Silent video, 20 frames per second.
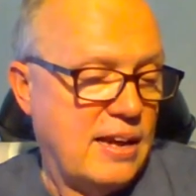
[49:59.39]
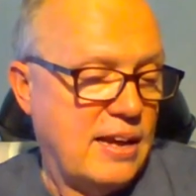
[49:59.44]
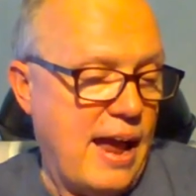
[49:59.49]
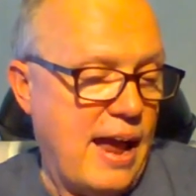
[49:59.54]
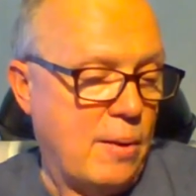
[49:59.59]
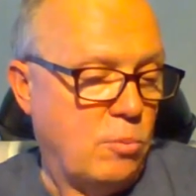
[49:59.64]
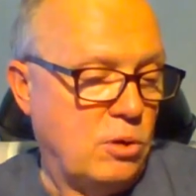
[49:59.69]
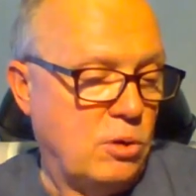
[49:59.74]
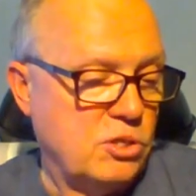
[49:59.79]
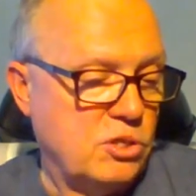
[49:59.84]

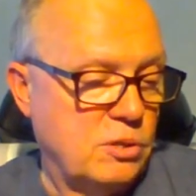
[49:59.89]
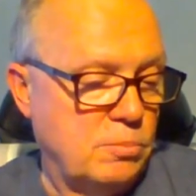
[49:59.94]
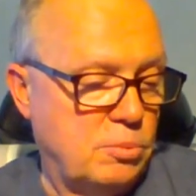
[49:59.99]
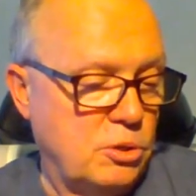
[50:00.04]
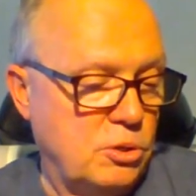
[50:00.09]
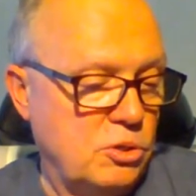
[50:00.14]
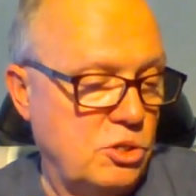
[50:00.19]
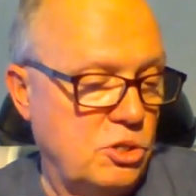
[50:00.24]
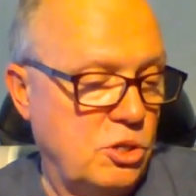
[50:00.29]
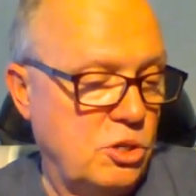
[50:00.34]
Cam Wilson,
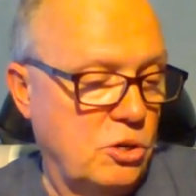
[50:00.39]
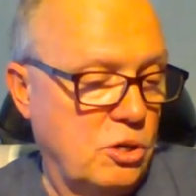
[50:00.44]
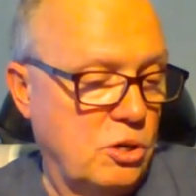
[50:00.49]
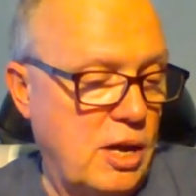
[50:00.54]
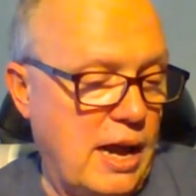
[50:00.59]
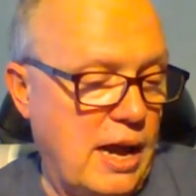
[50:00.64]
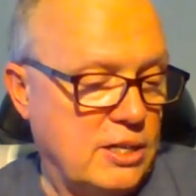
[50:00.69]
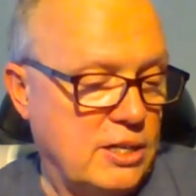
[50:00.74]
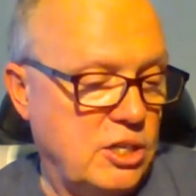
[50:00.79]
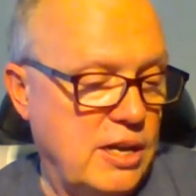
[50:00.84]
Bruce,
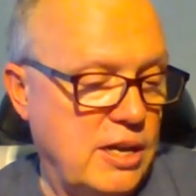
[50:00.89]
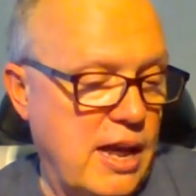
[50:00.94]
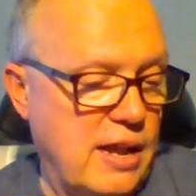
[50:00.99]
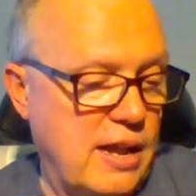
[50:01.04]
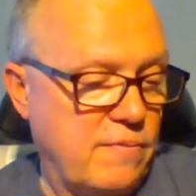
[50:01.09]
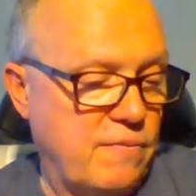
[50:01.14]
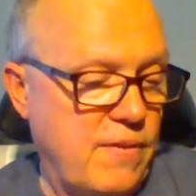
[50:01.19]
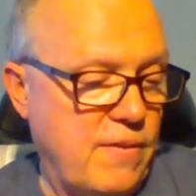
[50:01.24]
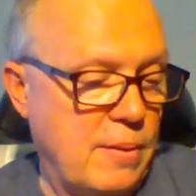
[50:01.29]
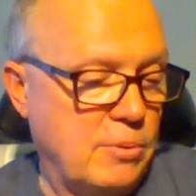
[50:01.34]
you're actually
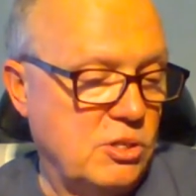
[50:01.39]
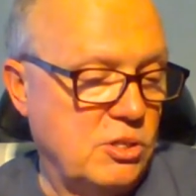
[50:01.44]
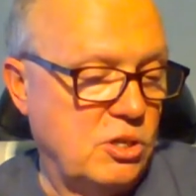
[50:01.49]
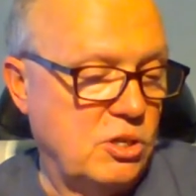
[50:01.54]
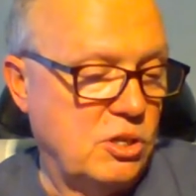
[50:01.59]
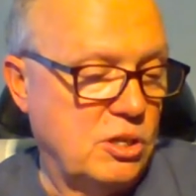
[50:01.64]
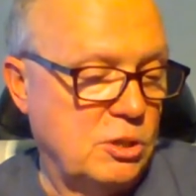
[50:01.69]
getting famous.